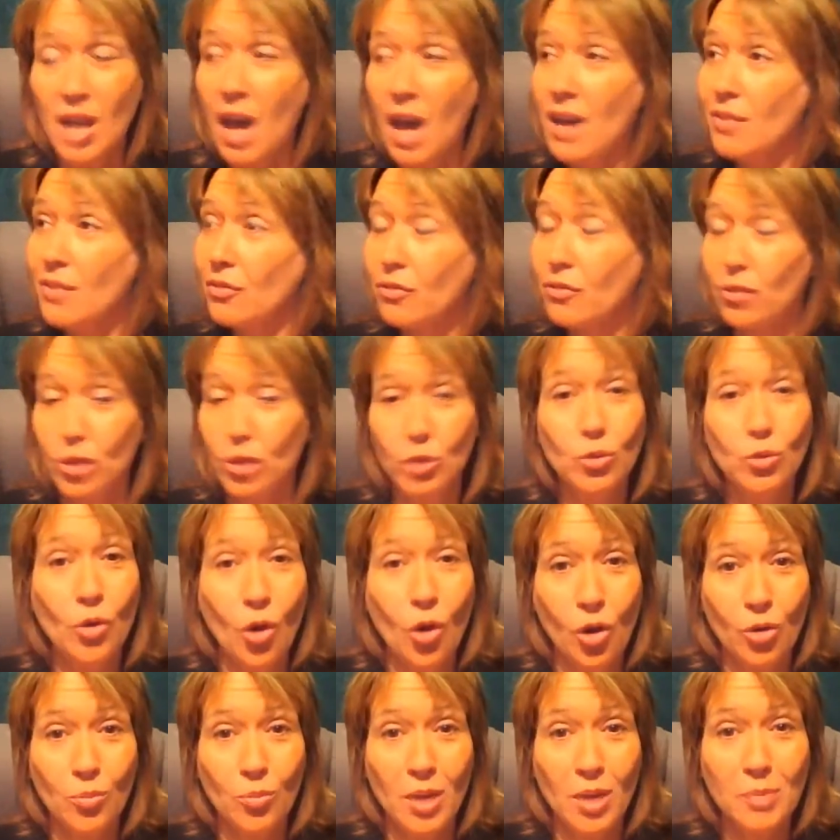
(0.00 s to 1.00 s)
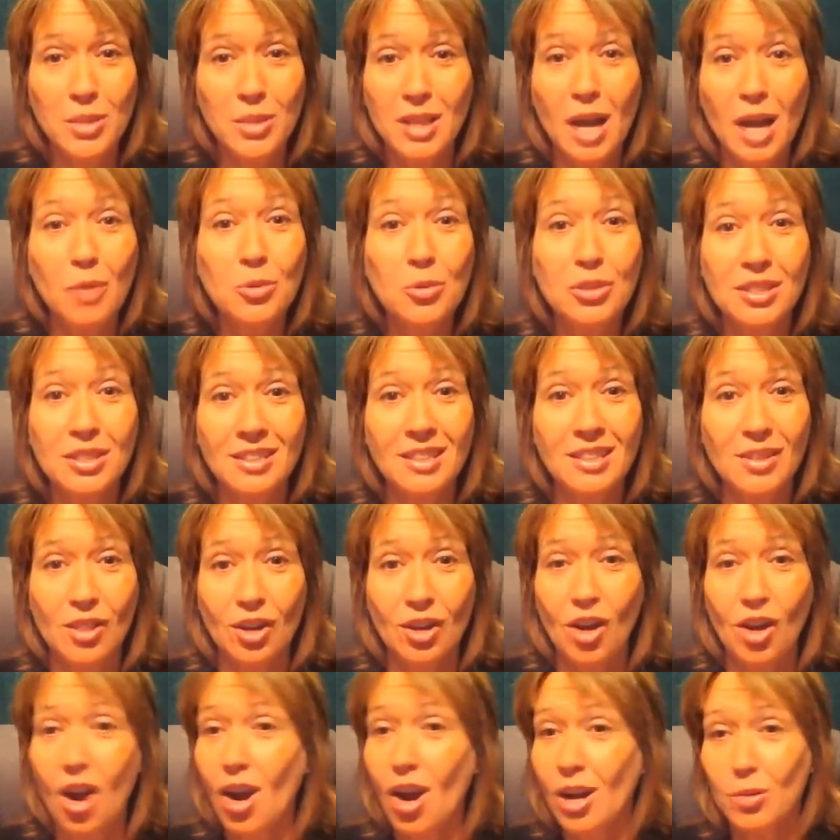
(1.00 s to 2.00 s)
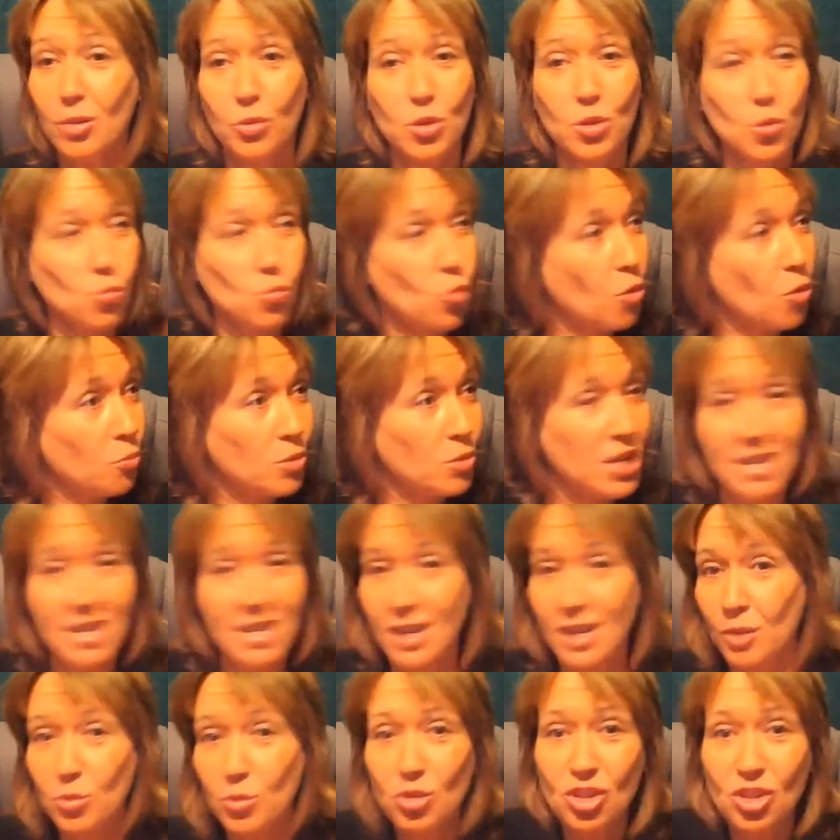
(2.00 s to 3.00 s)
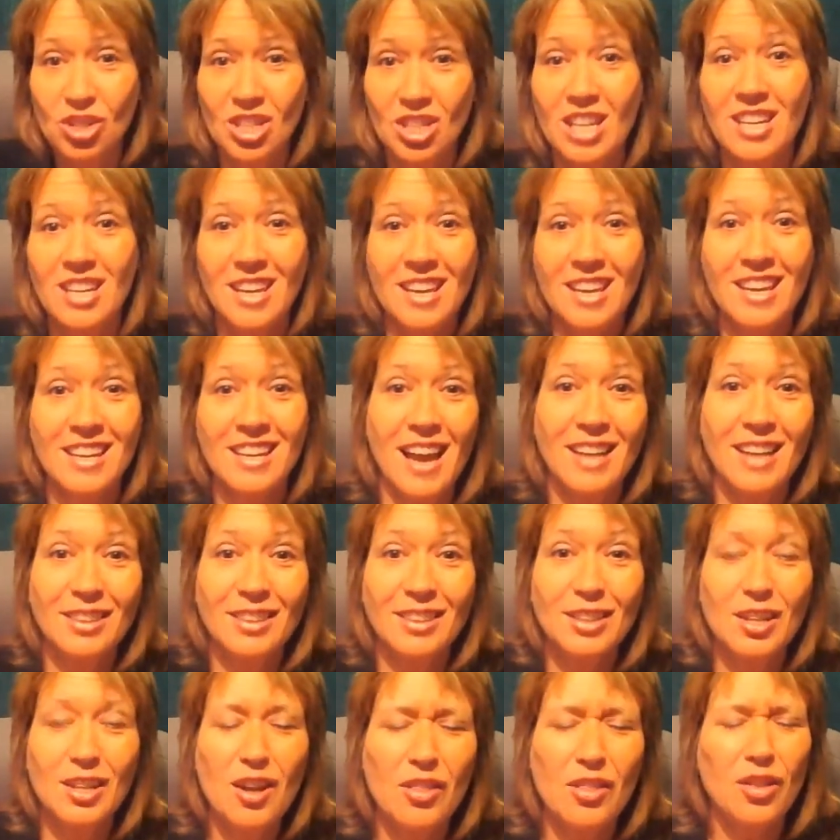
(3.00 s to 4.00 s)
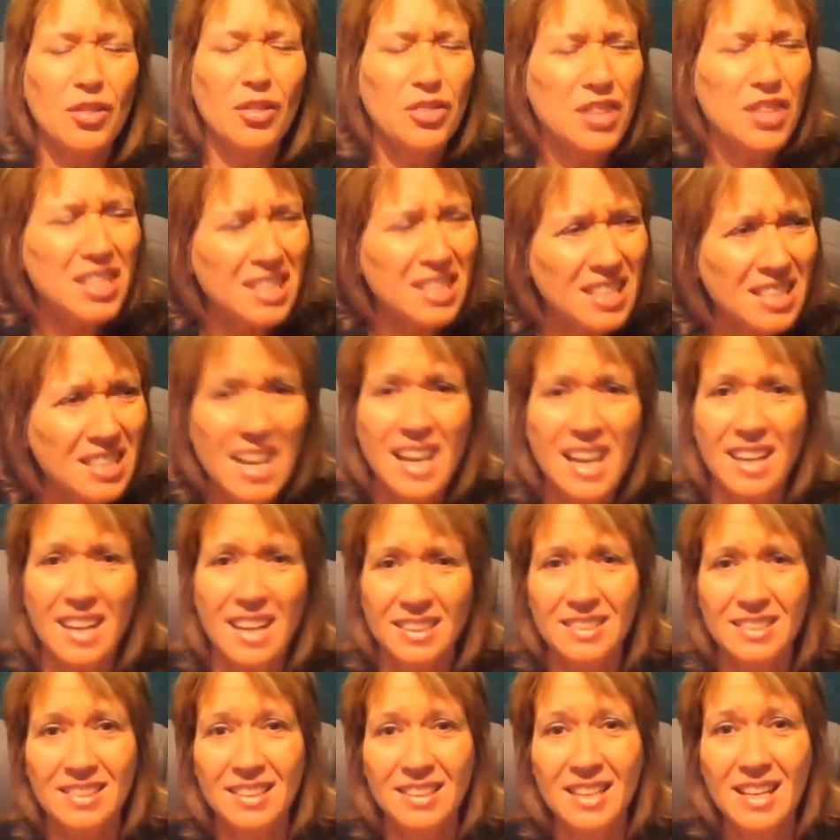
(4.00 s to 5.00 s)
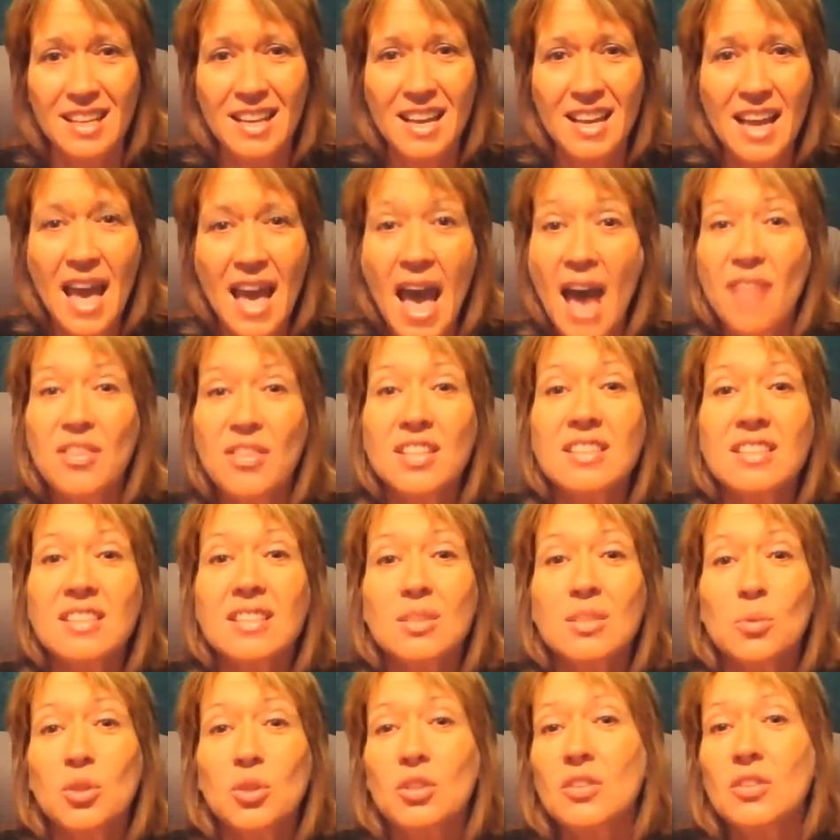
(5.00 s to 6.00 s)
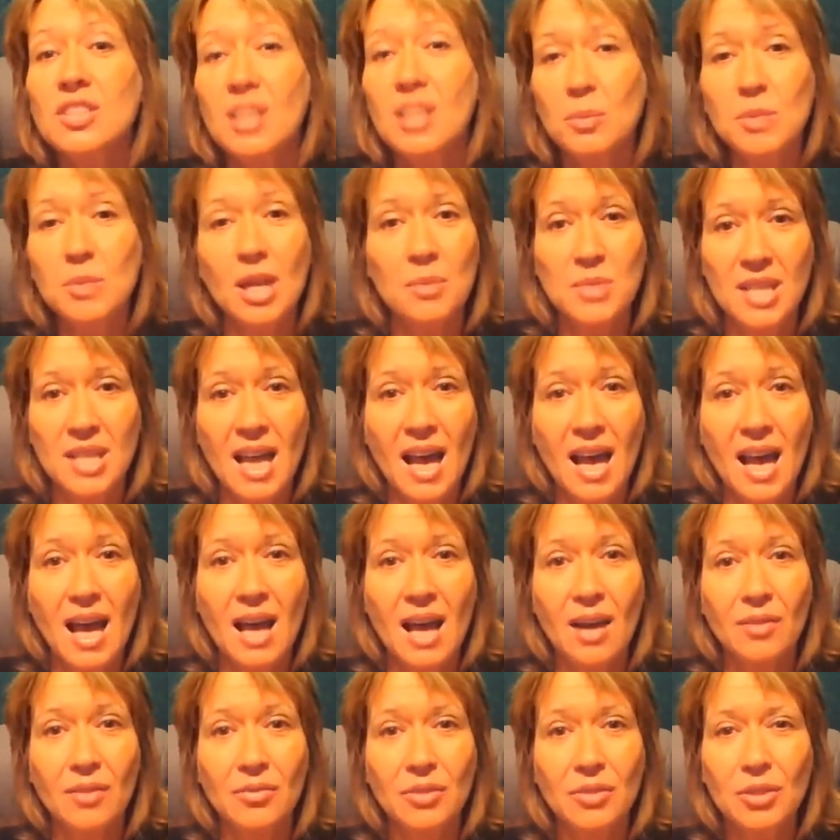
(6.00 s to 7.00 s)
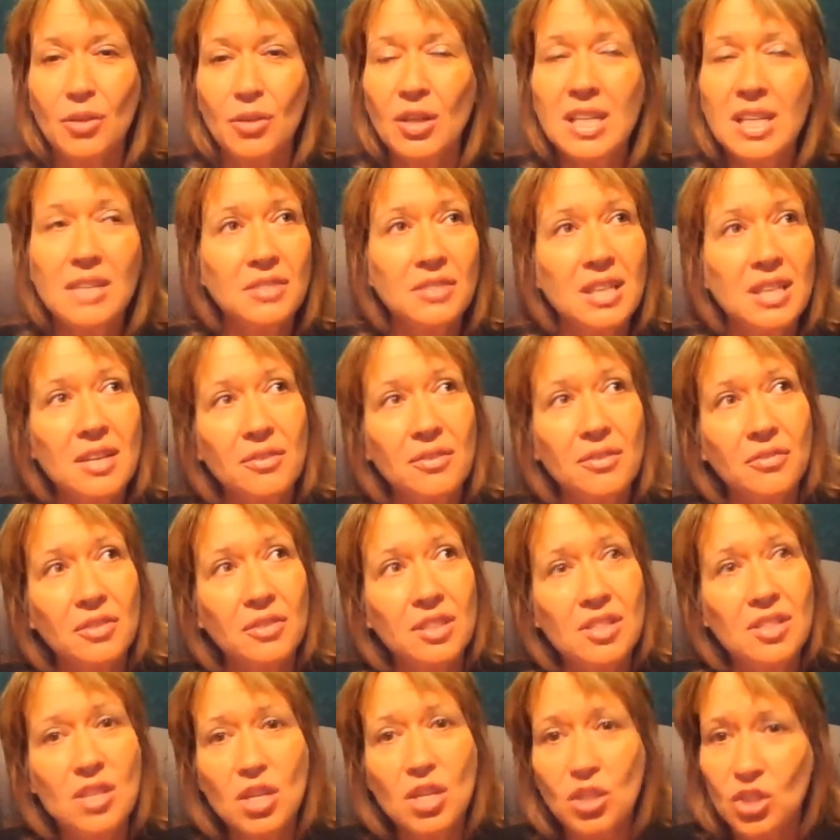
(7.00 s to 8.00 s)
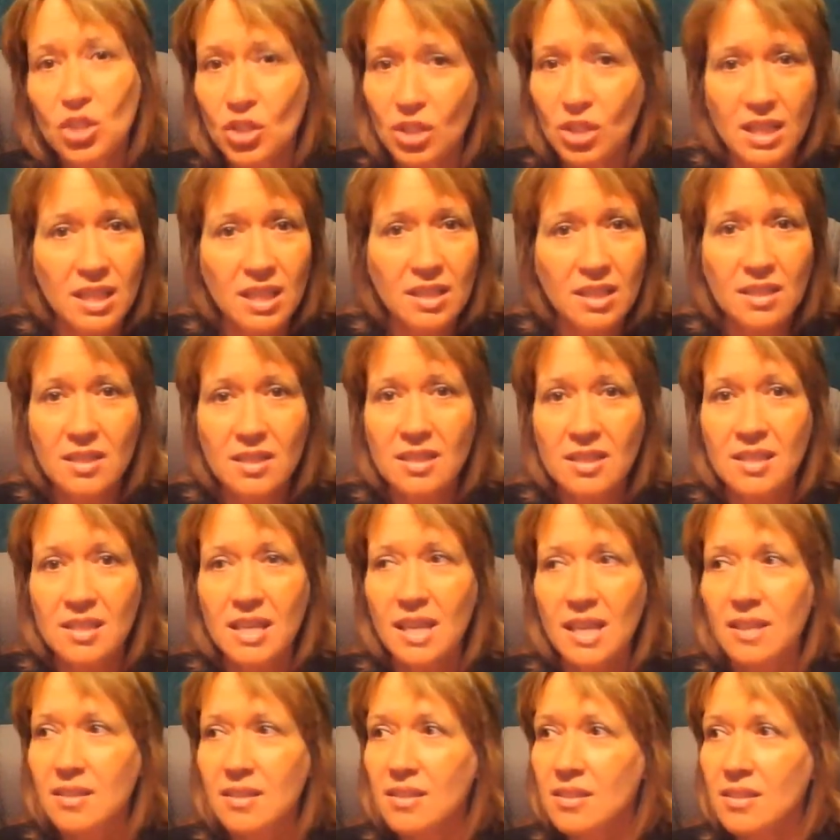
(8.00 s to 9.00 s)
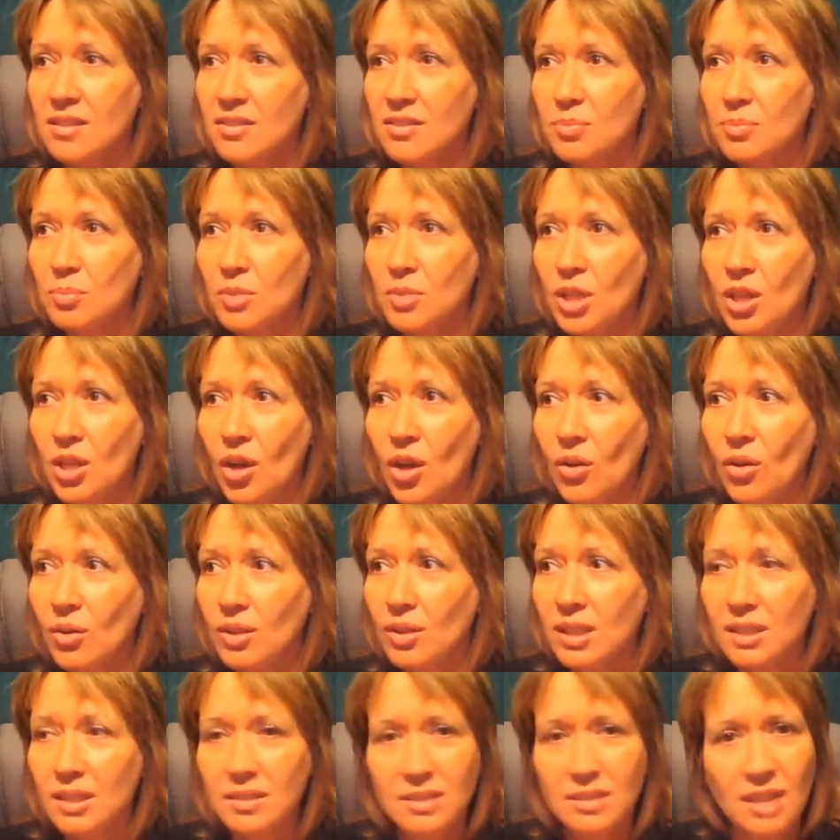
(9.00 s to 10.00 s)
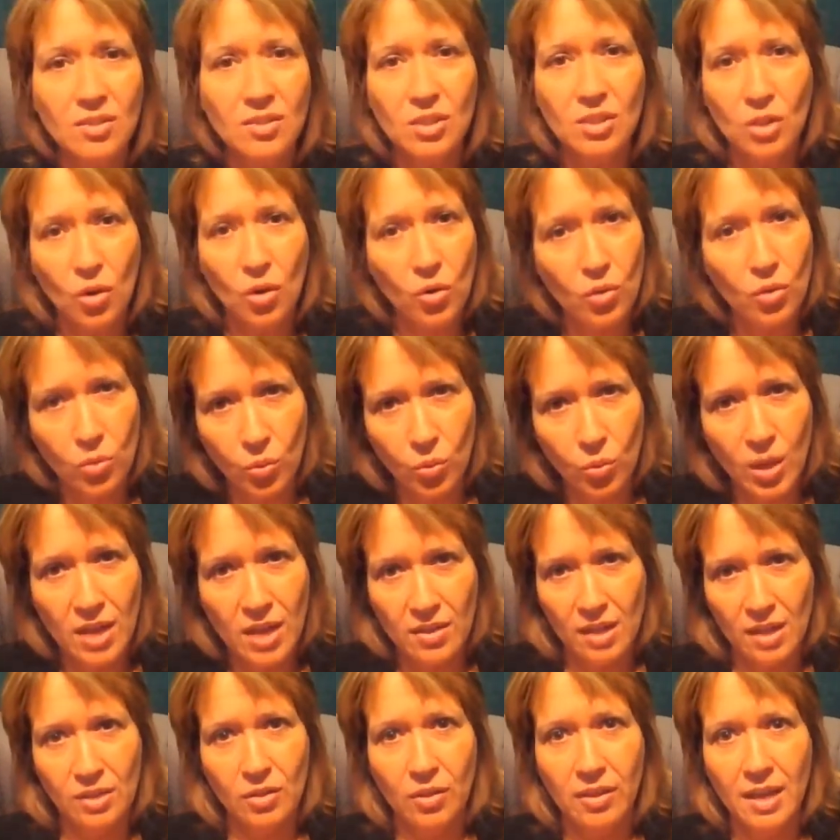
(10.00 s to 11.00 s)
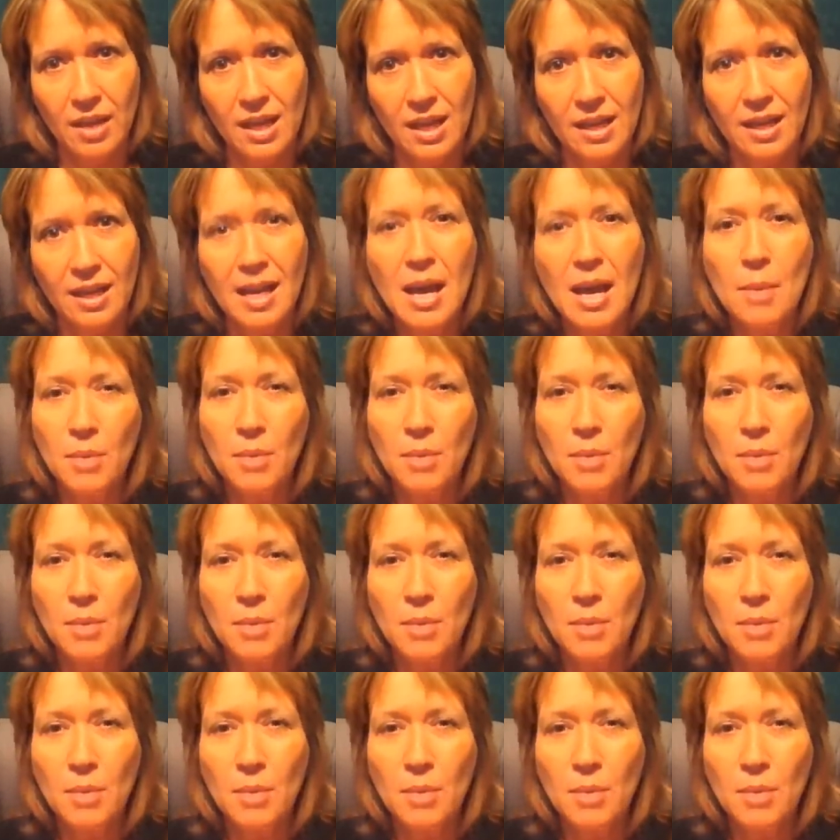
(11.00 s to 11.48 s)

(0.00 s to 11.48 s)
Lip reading: I flew home. I mean, I was sitting in the car, I was whooping, I was singing, and I thought, this is it. And this is what you sometimes have, even if initially it's it doesn't go the way that you think.